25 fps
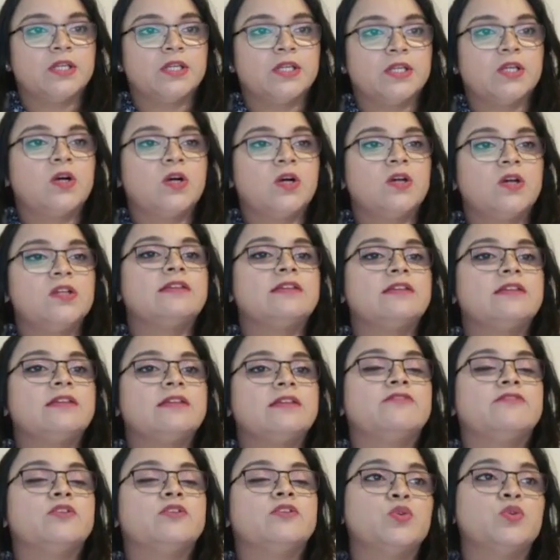Because
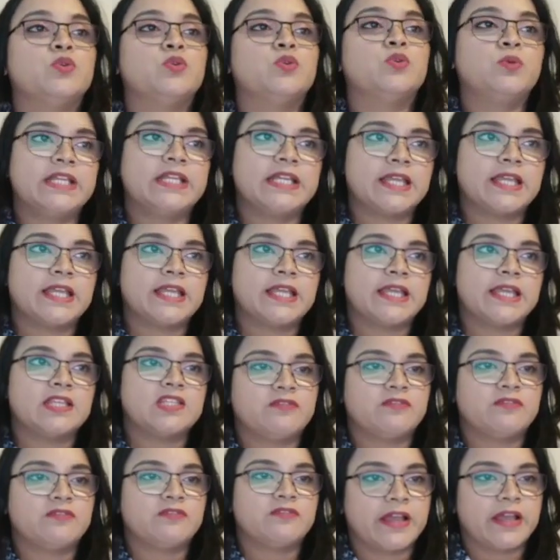if rook takes
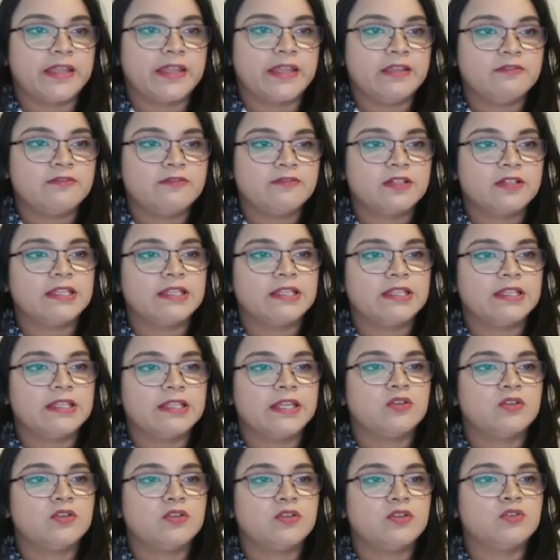h5,
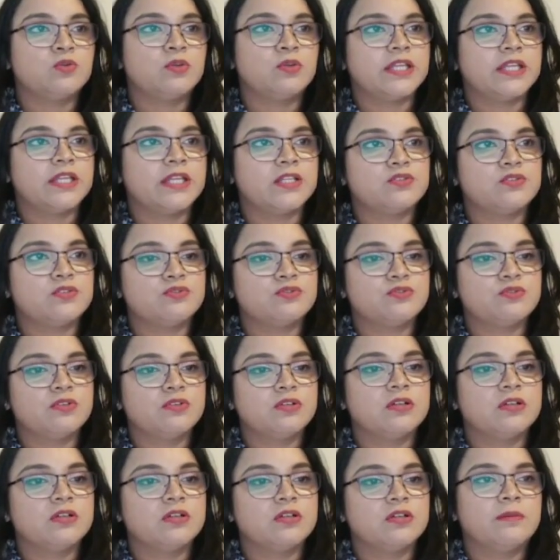then rook takes
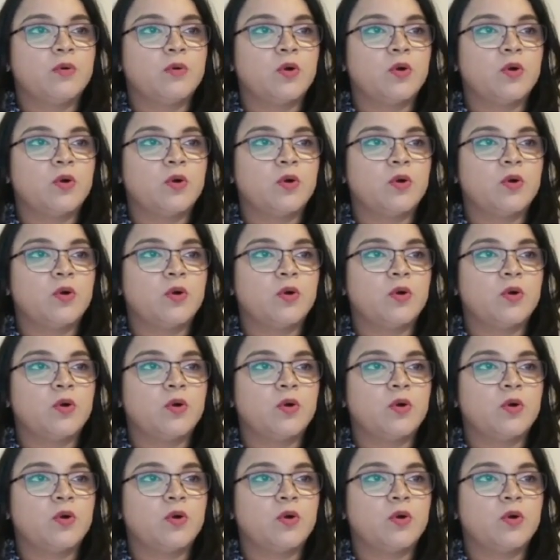rook,